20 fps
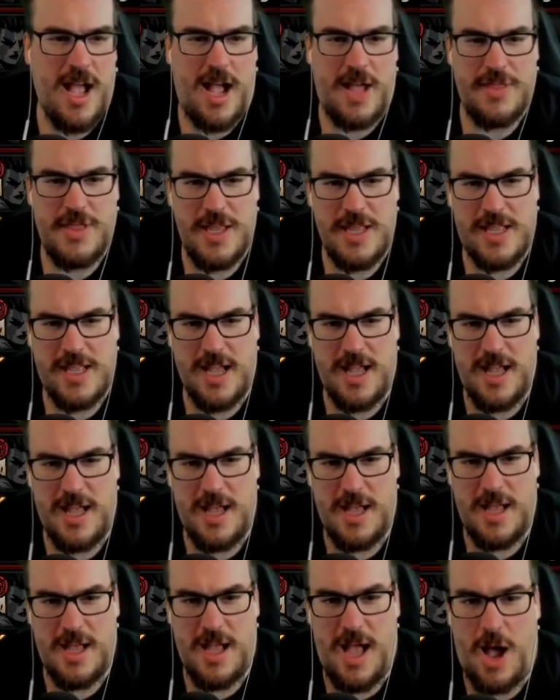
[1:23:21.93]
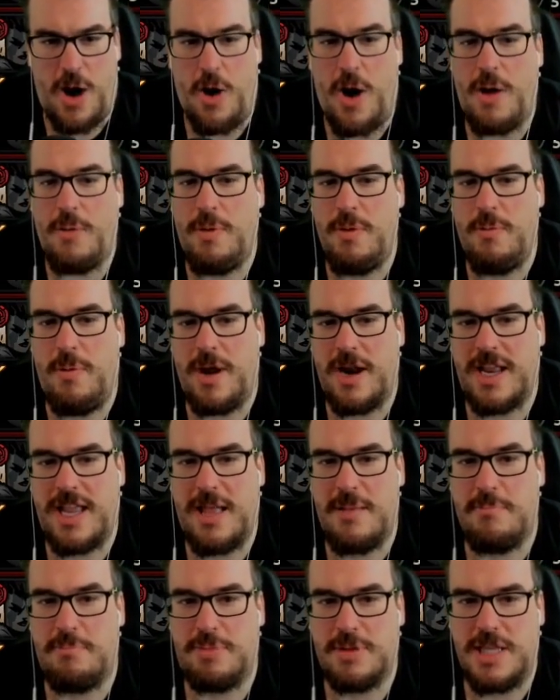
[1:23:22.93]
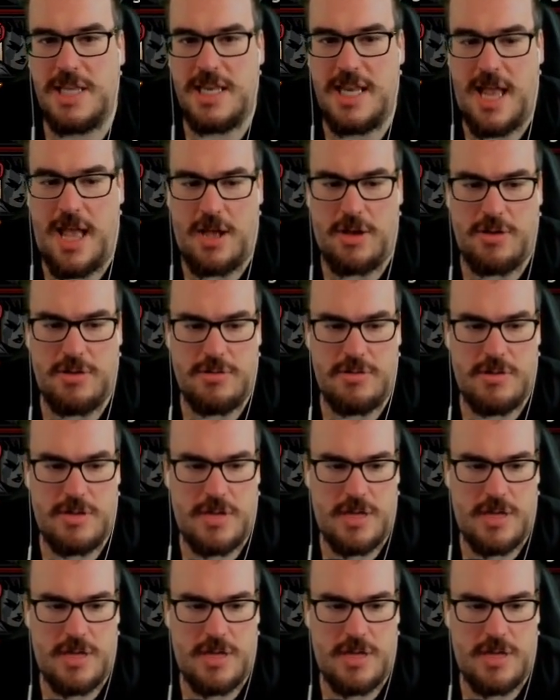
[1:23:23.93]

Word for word: I think uh, oh, we want to get bleed out.